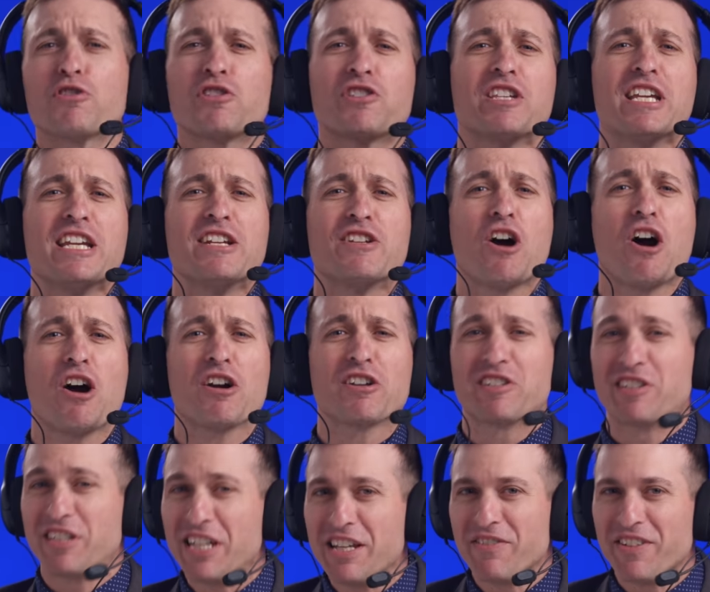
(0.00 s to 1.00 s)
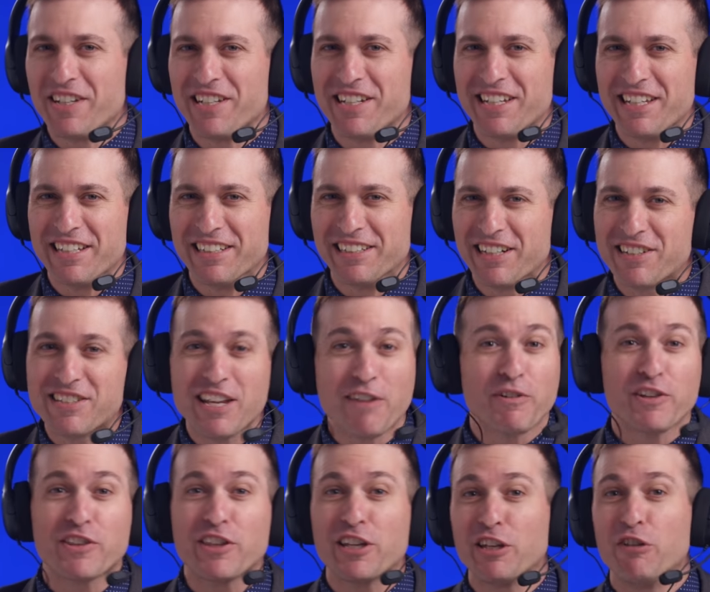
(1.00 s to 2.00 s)
Sea Dogs DVD. It's
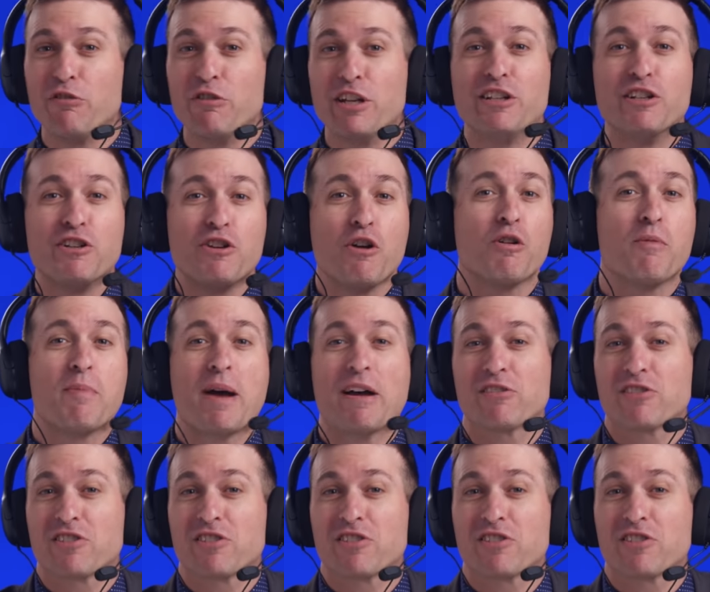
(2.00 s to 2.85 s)
everything you need to know about